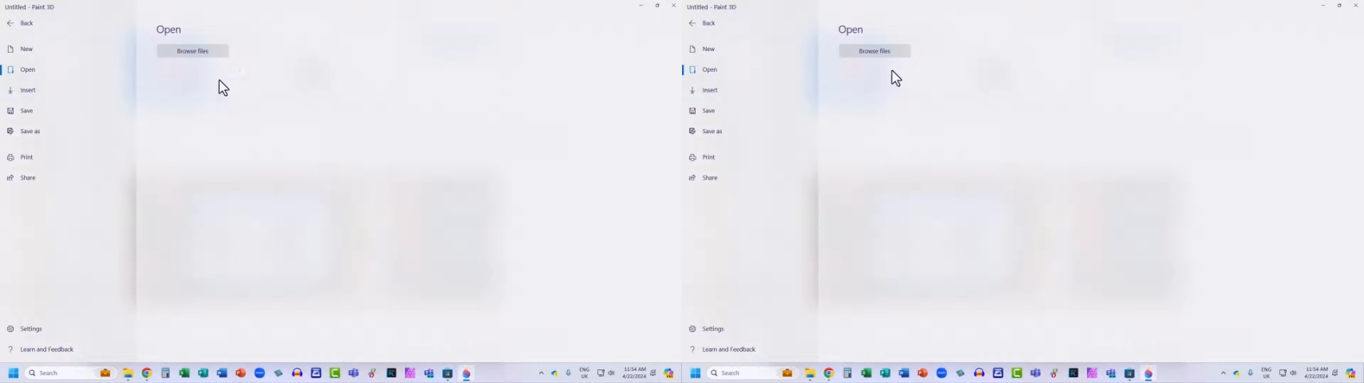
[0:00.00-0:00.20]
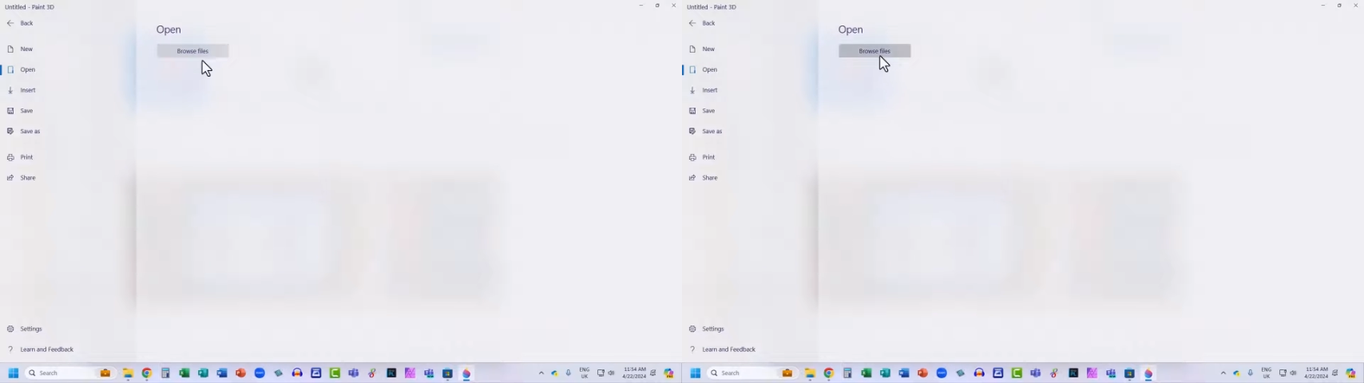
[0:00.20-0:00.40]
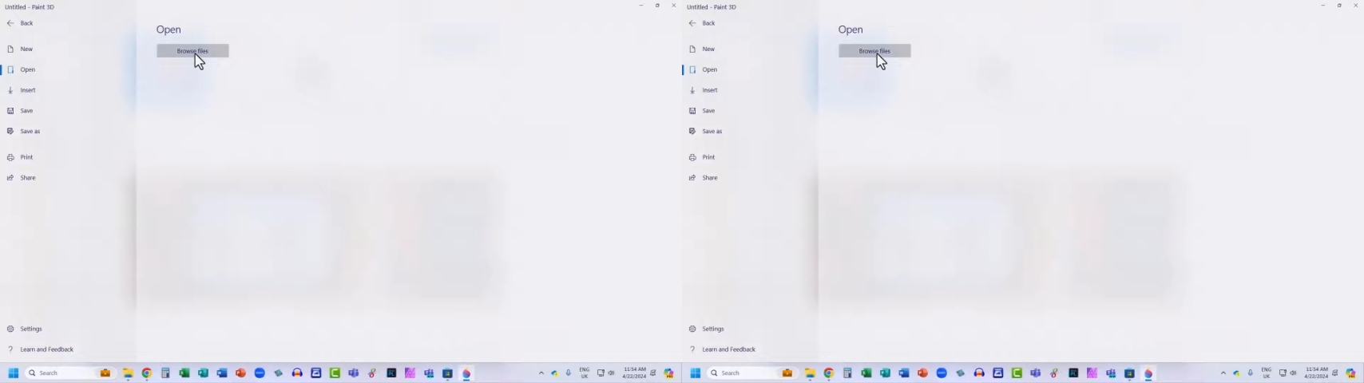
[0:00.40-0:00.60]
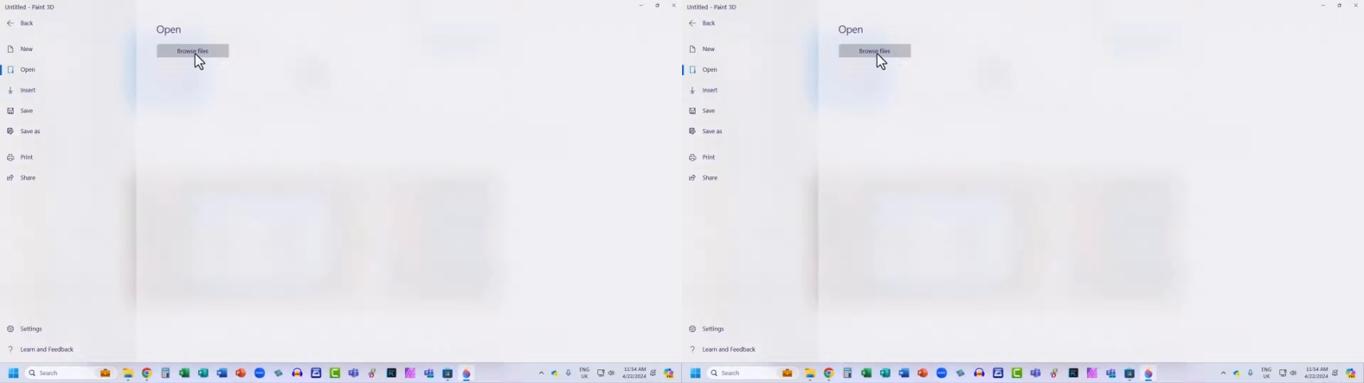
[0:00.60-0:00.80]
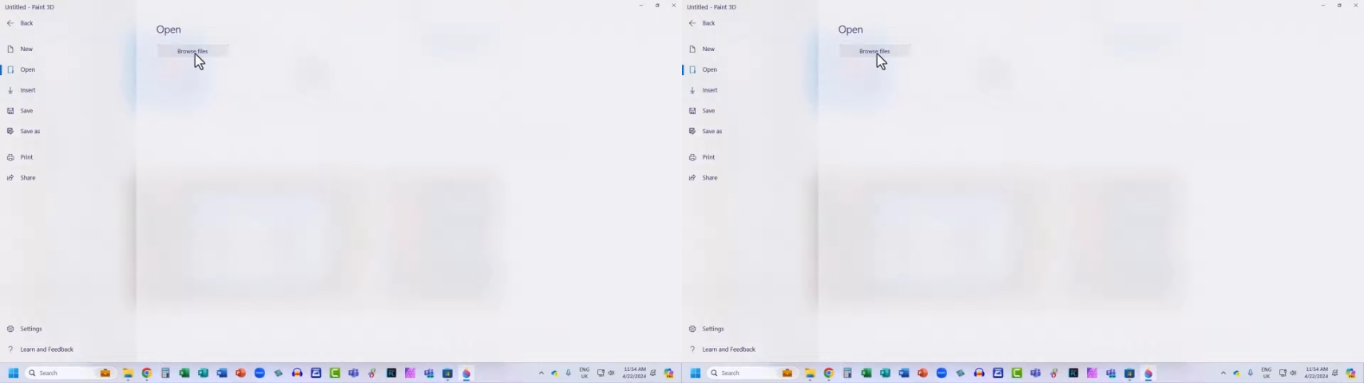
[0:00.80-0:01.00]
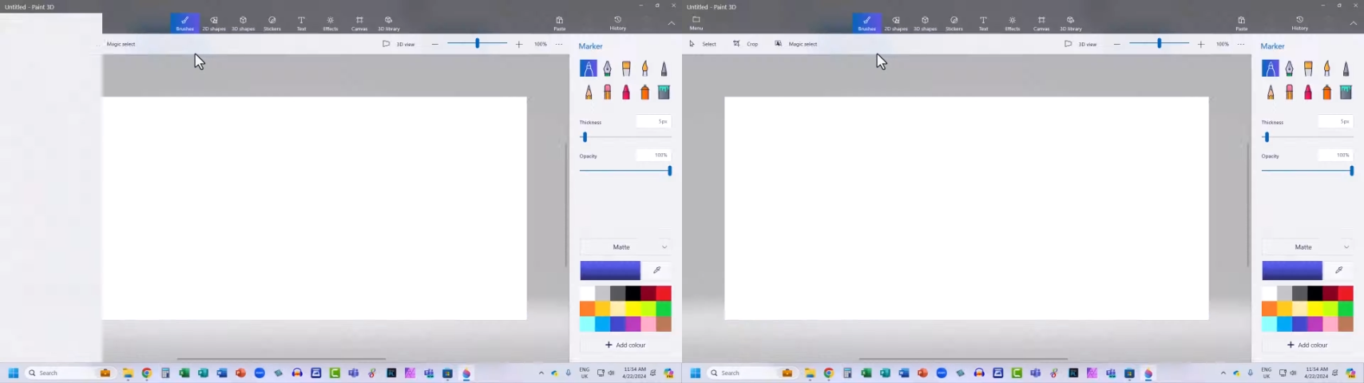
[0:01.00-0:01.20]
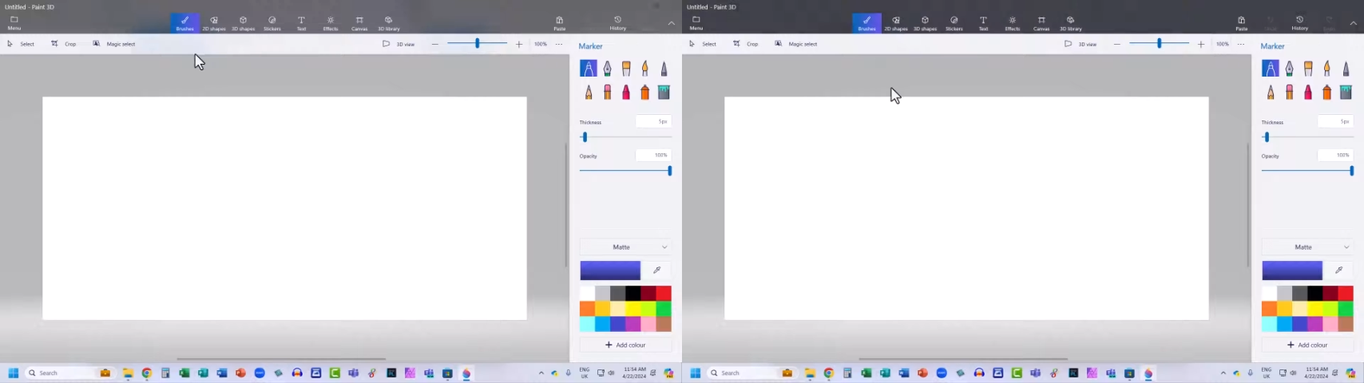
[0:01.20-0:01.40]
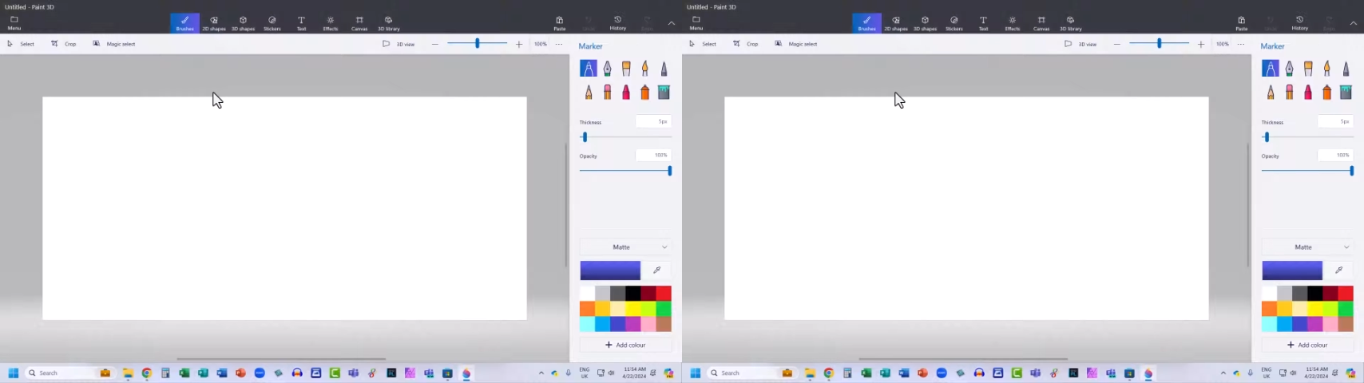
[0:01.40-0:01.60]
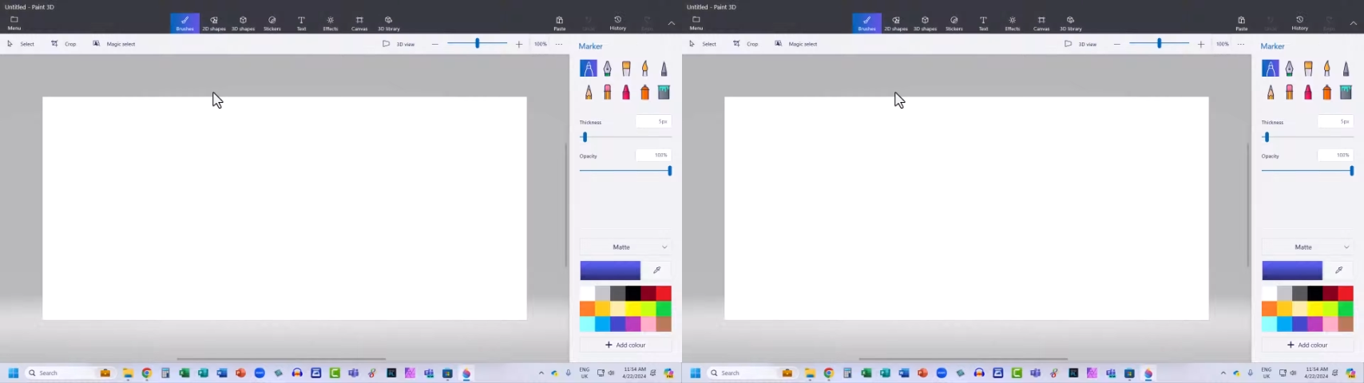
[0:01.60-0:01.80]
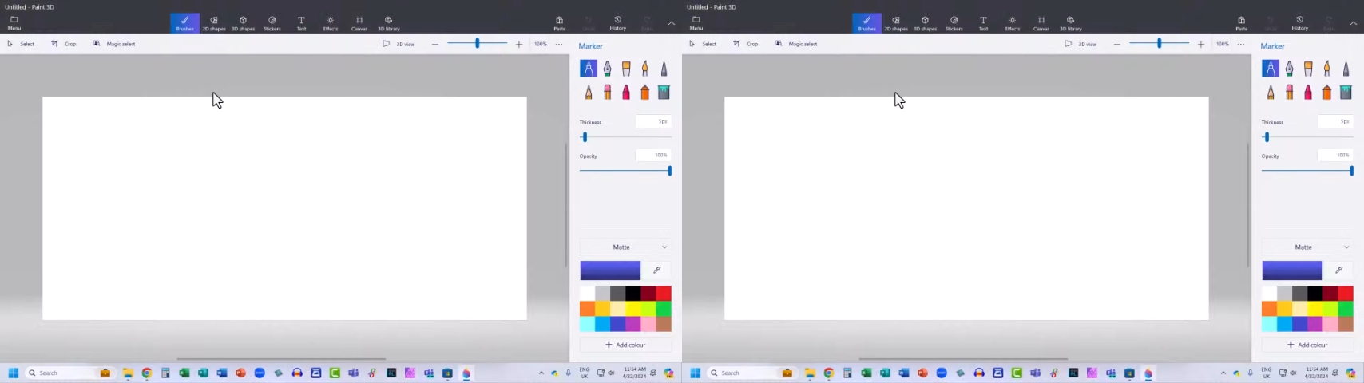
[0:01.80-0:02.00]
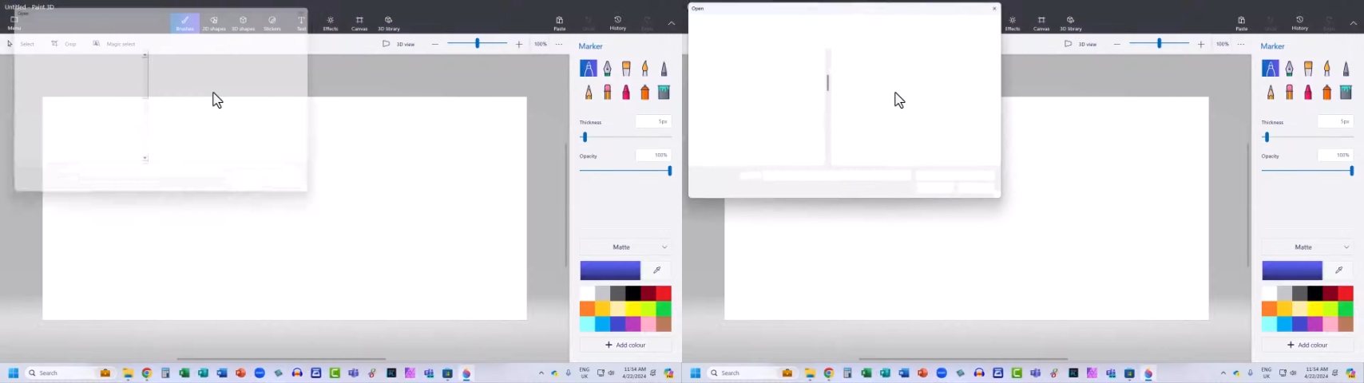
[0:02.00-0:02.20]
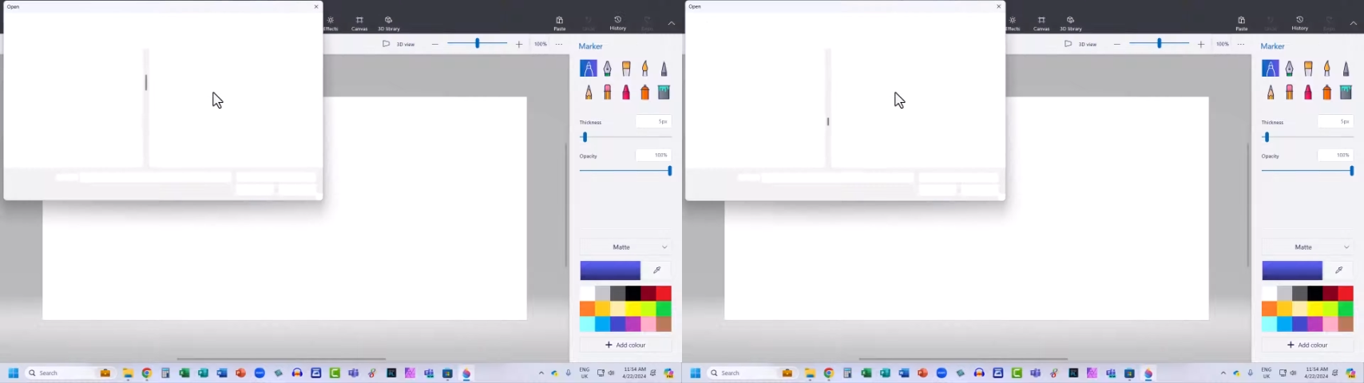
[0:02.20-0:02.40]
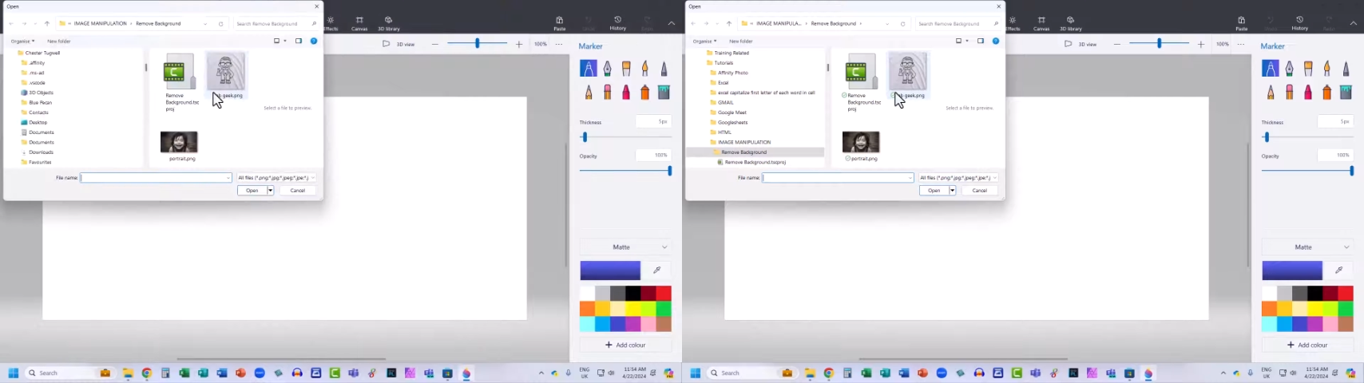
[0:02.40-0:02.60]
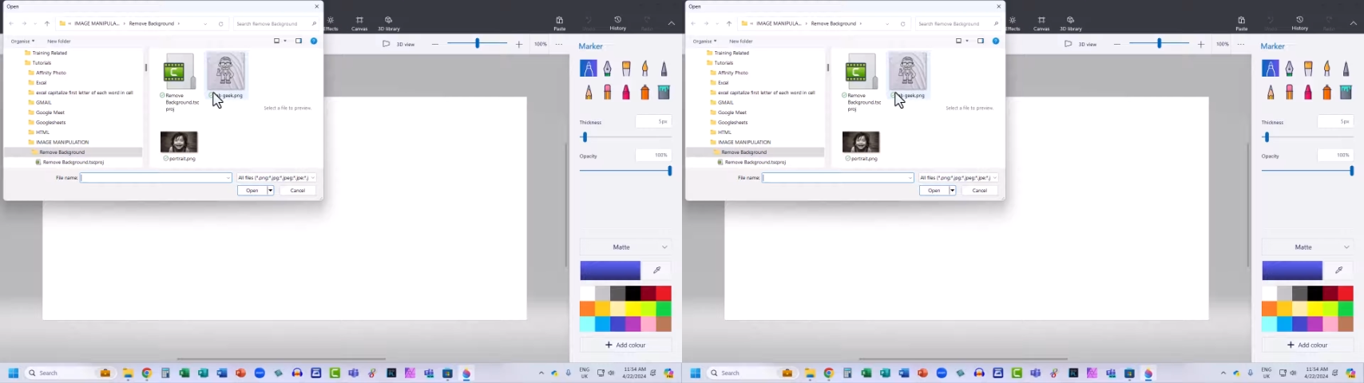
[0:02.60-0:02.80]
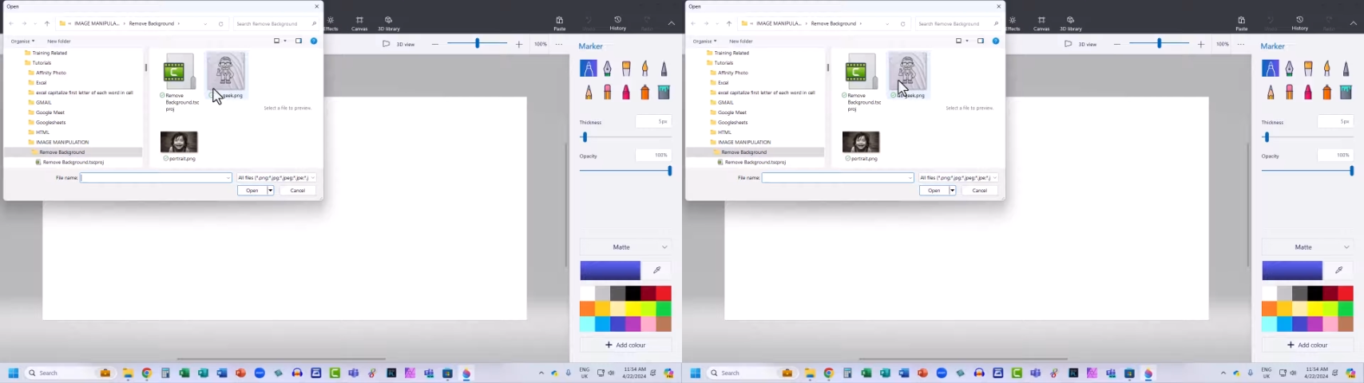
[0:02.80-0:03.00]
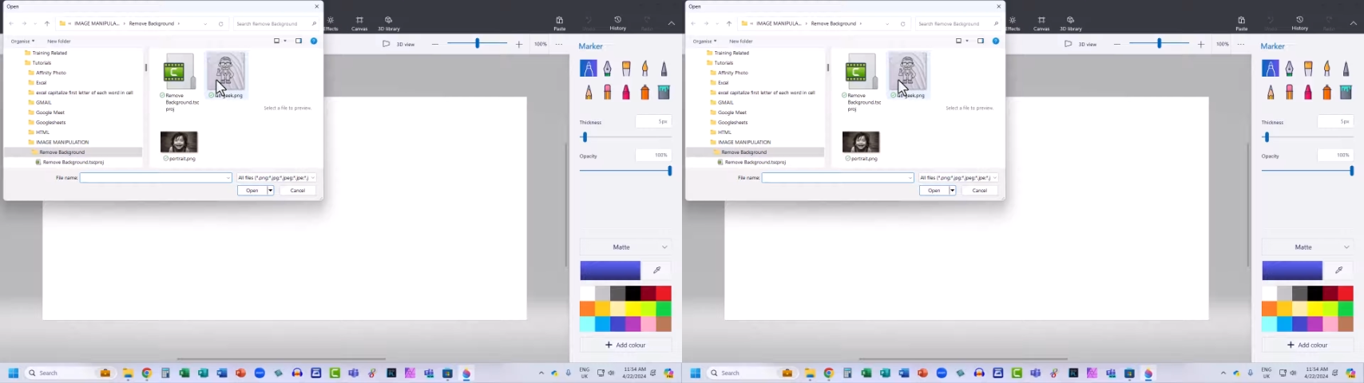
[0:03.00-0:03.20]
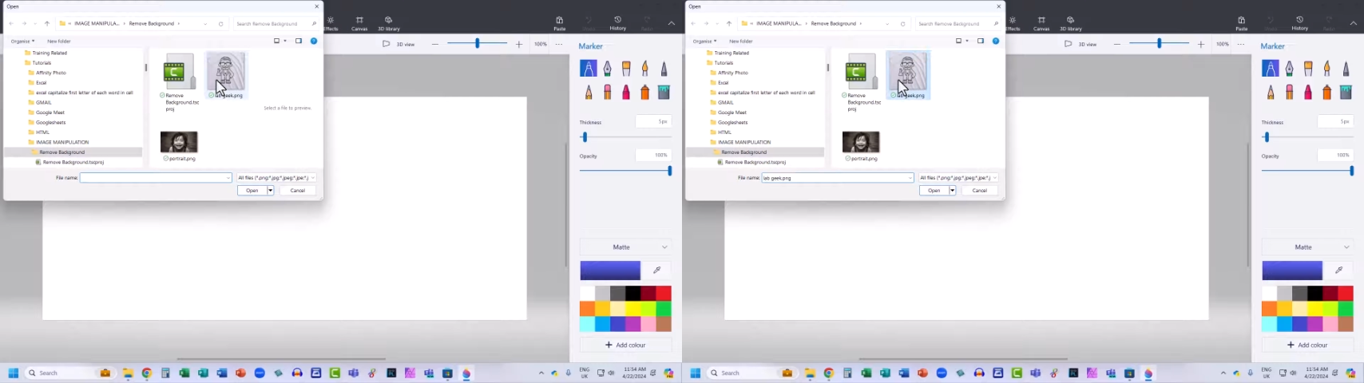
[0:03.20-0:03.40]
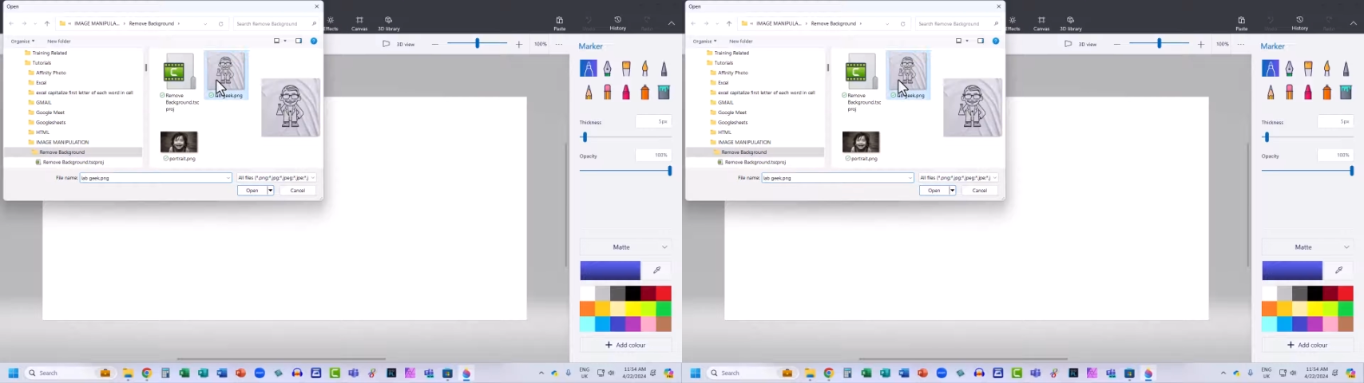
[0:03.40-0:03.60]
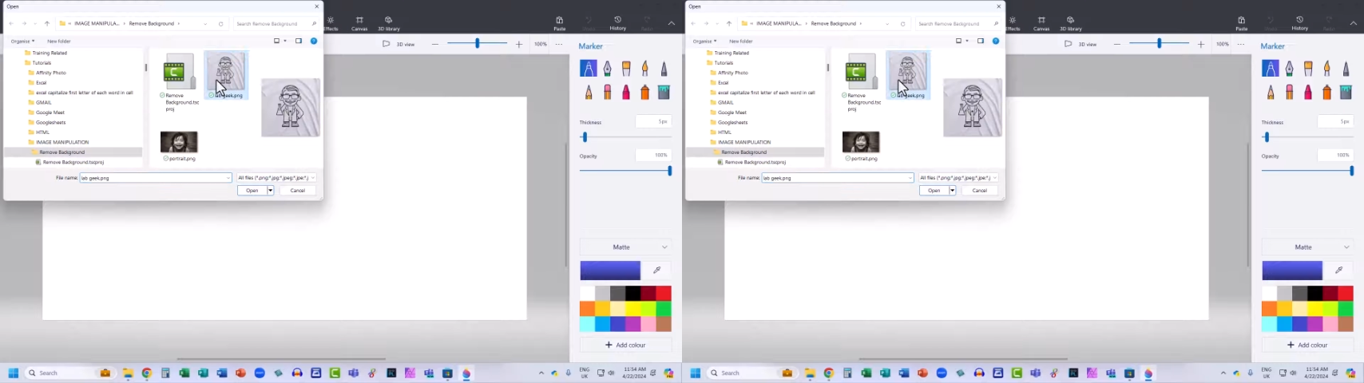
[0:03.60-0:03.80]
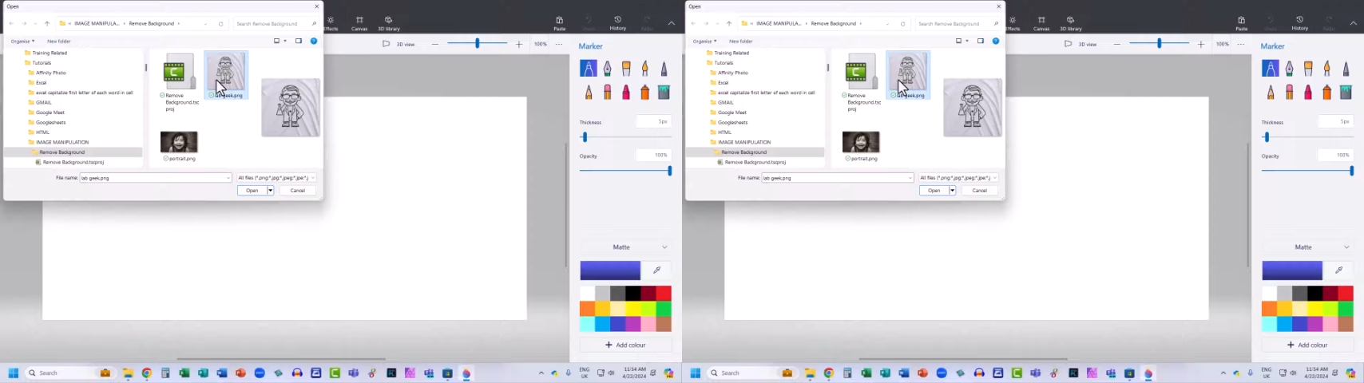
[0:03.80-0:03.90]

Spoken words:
[unreadable: no face in view]